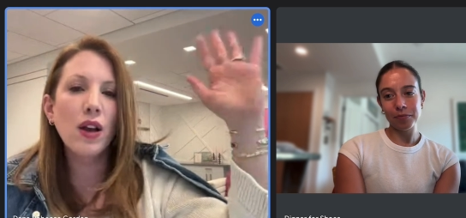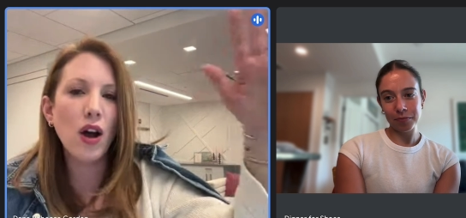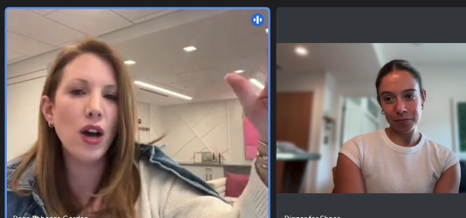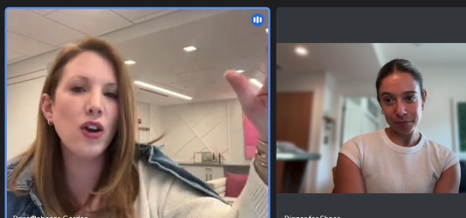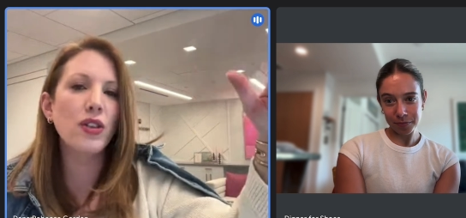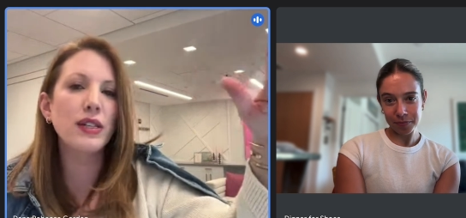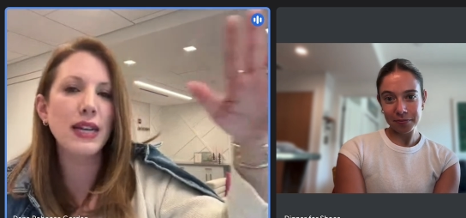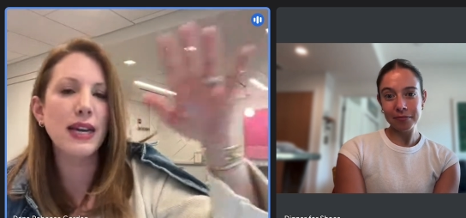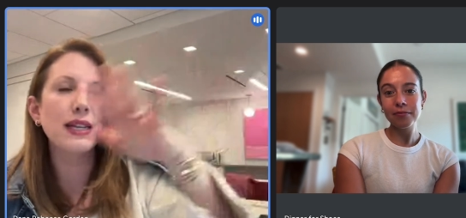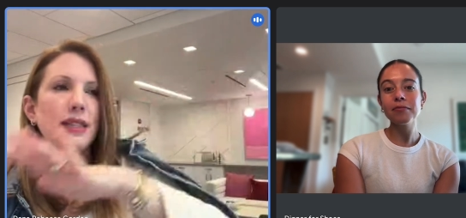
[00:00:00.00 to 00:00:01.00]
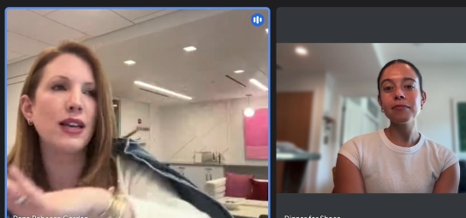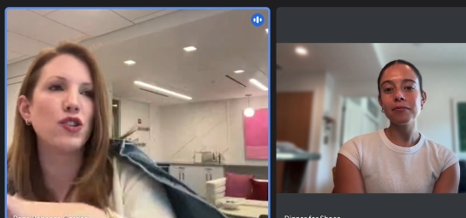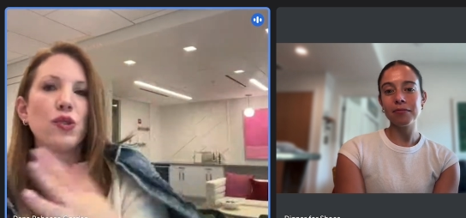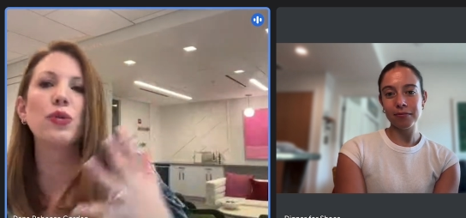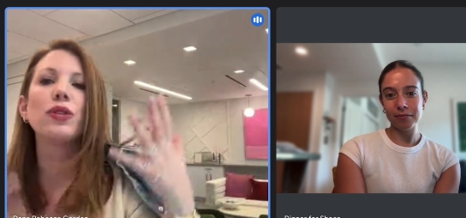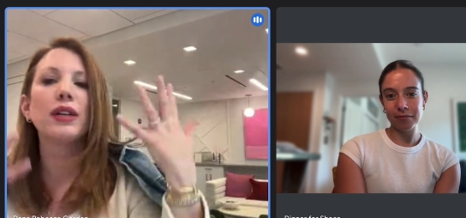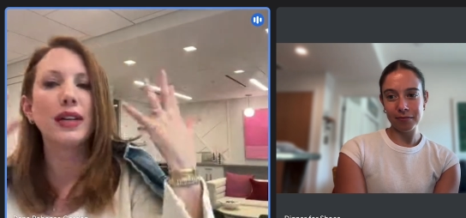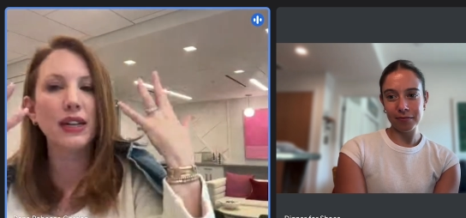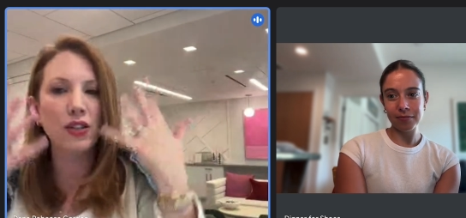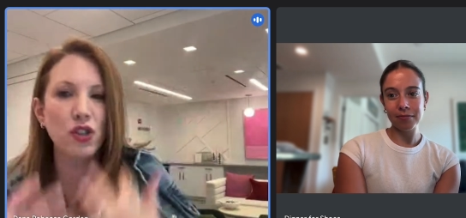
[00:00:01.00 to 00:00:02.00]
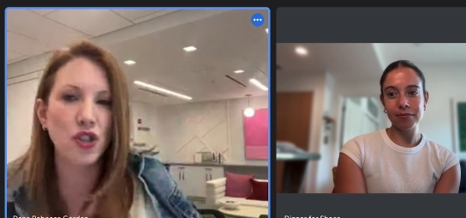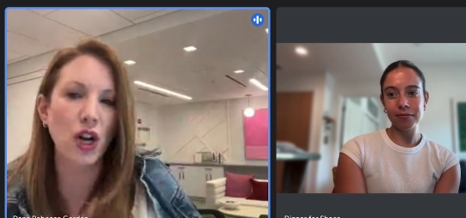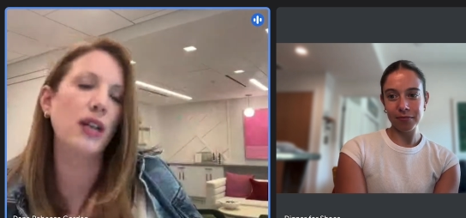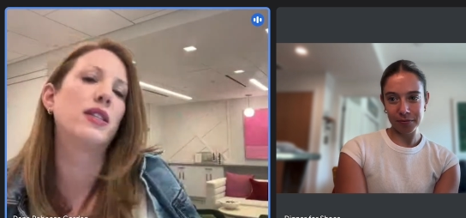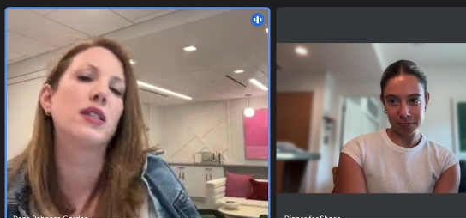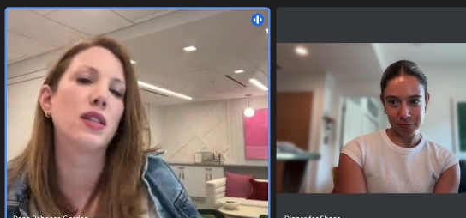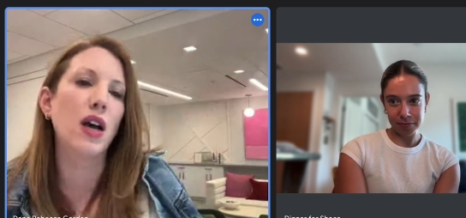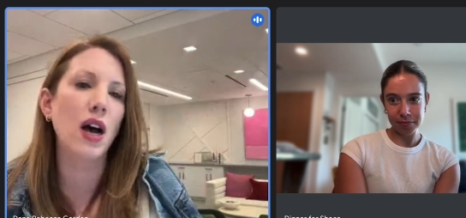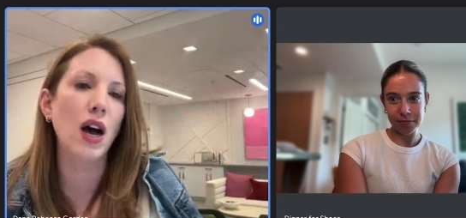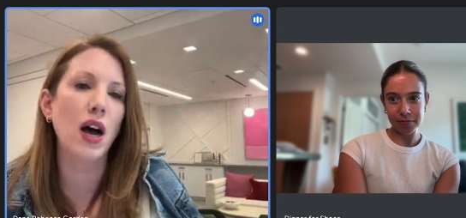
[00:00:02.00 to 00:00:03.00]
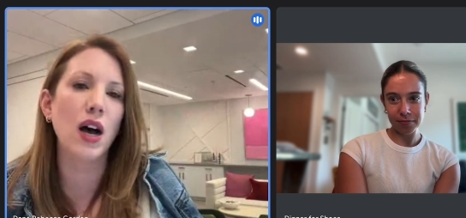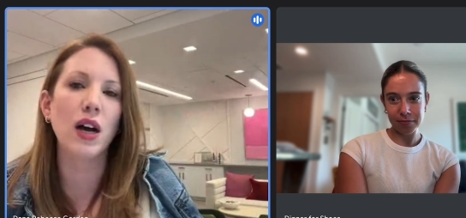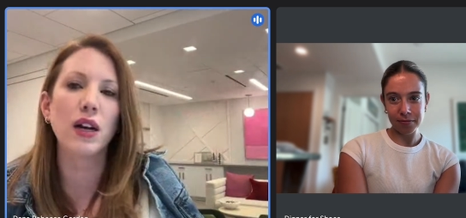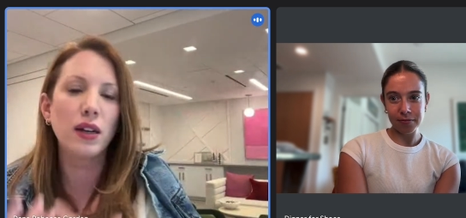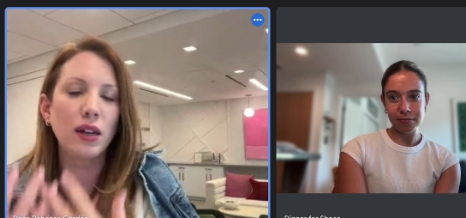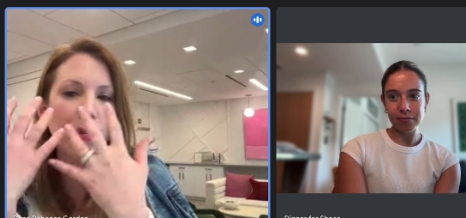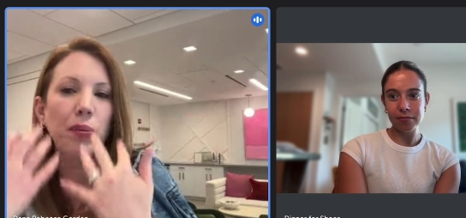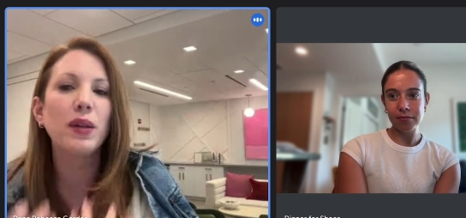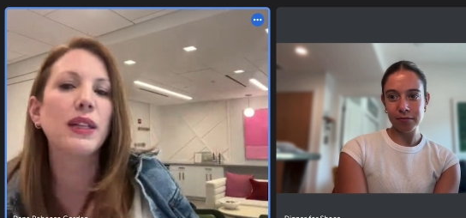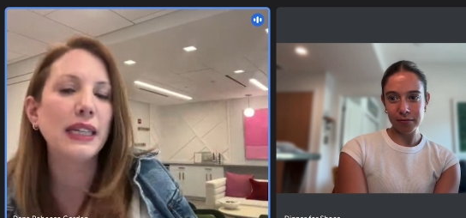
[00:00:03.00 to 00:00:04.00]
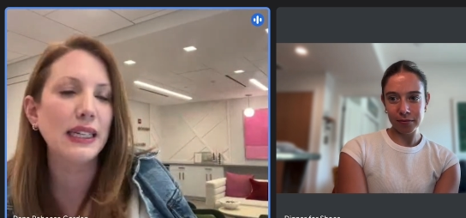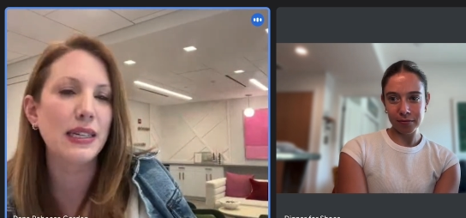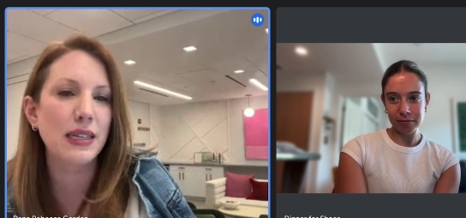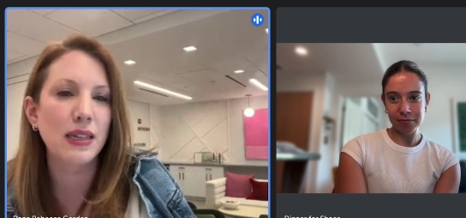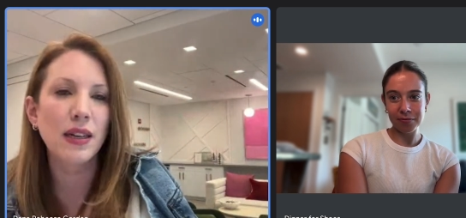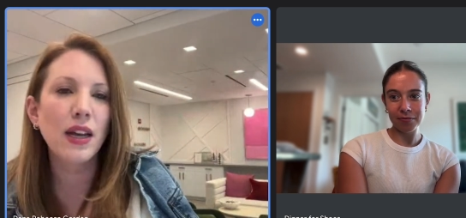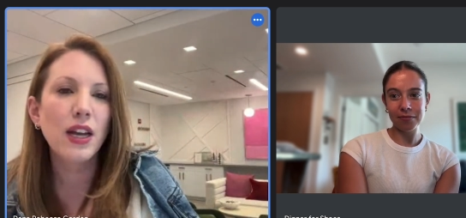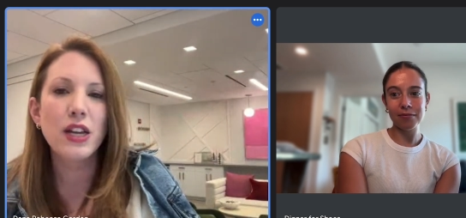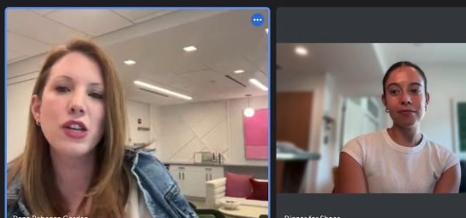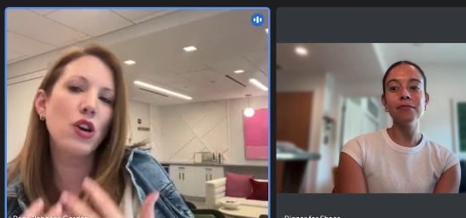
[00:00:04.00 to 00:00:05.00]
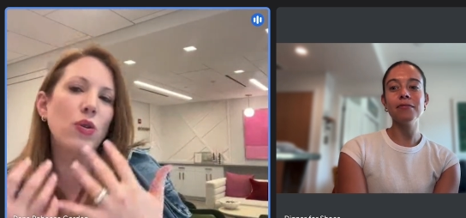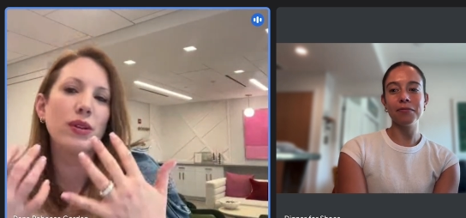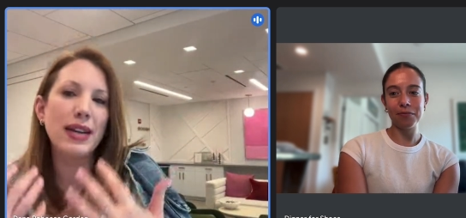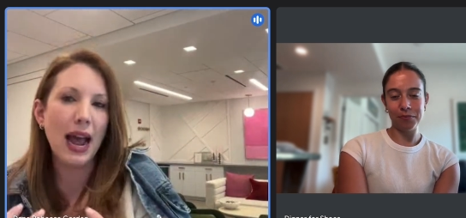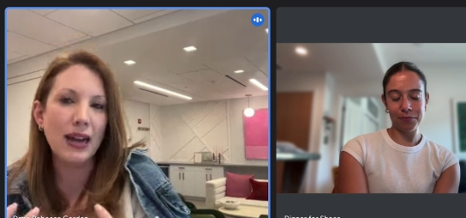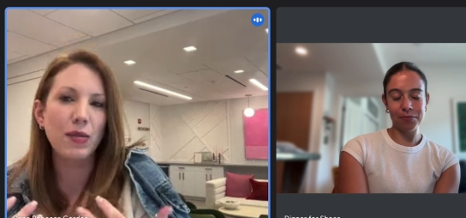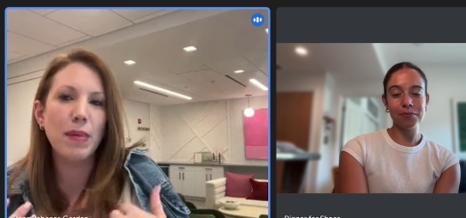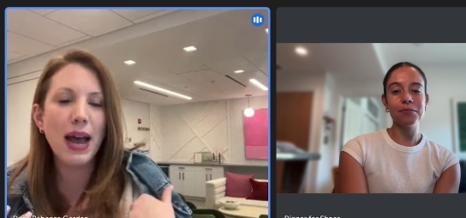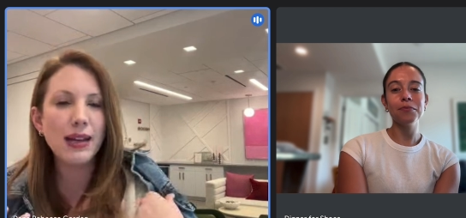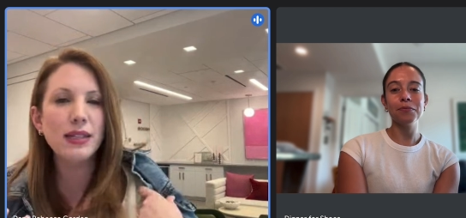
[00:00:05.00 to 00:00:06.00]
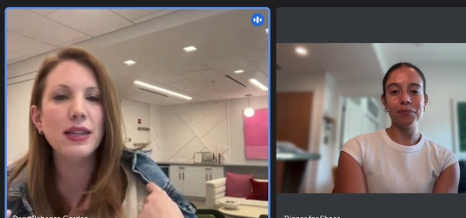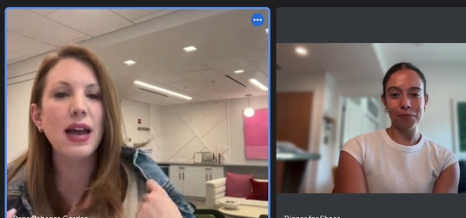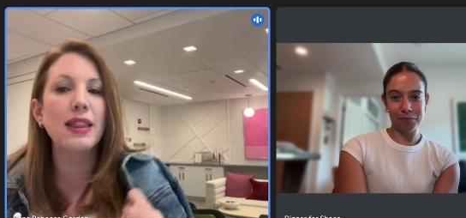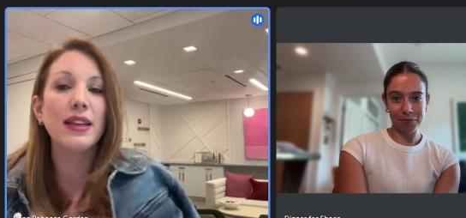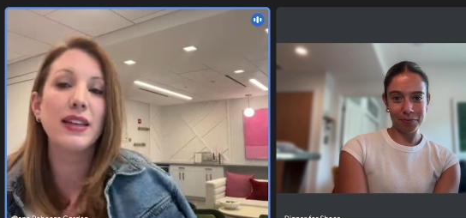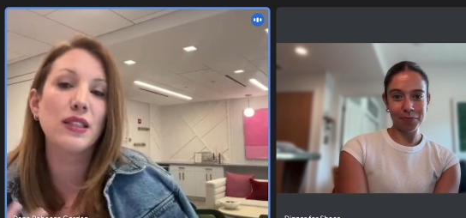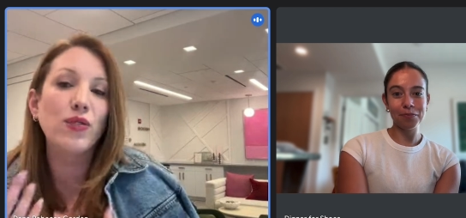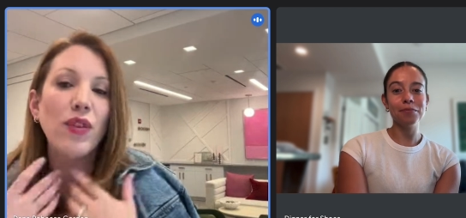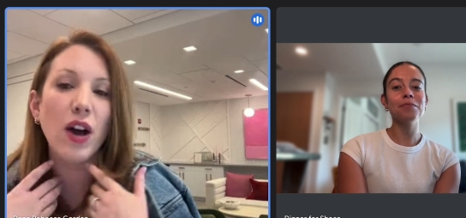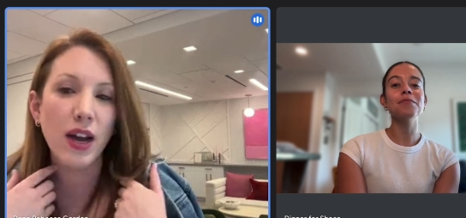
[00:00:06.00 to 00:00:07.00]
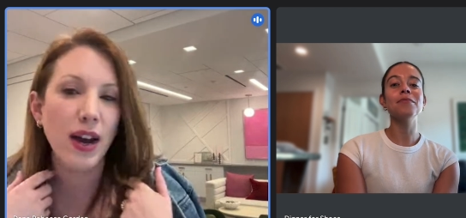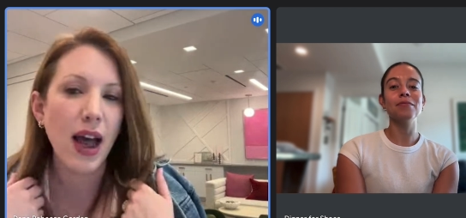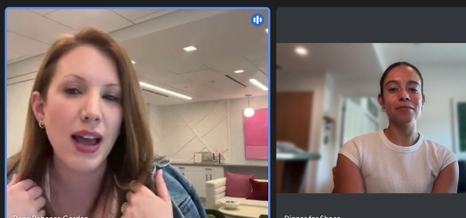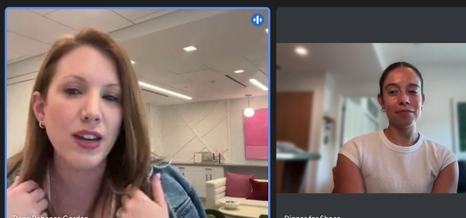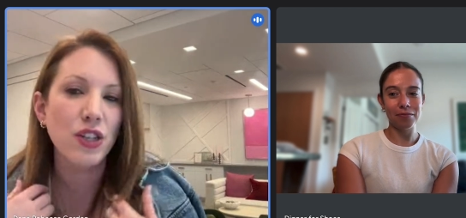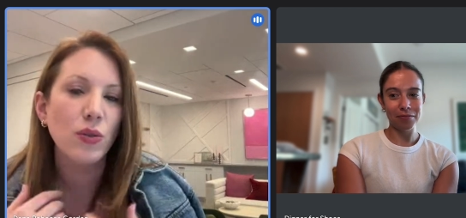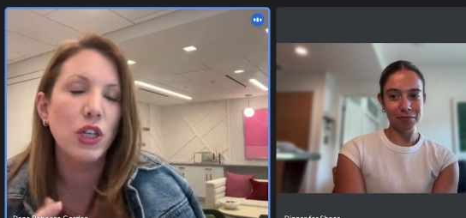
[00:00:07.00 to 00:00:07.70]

Speaker 1: Gone are the days that jewelry is just a complete, you know, neck mess. I think it's fun. I do